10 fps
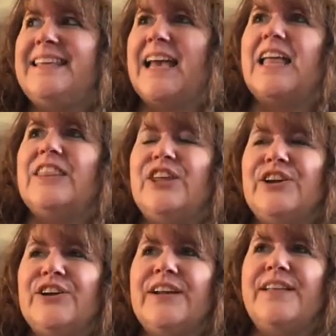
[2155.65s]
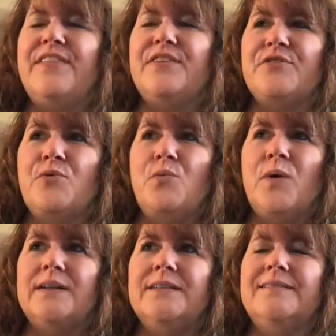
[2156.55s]
yeah, they're the
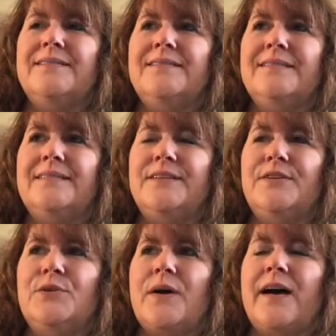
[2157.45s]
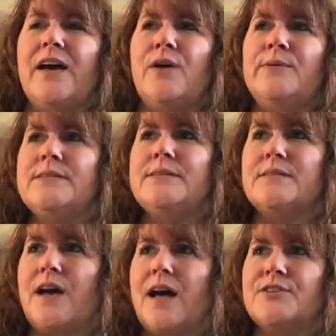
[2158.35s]
one. I always
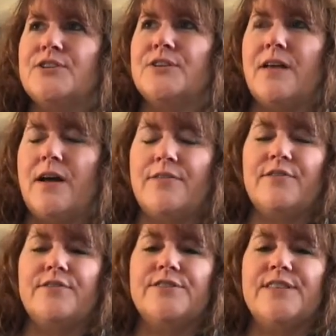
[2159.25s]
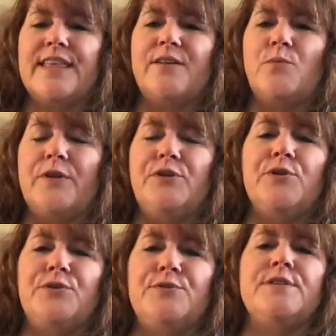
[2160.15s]
caution authors that when
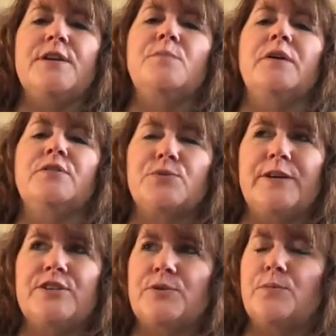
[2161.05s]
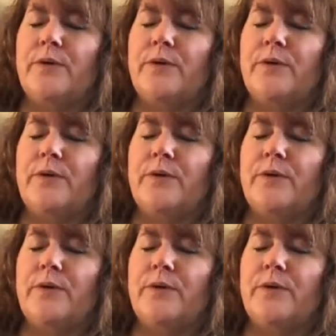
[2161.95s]
you're using punctuation,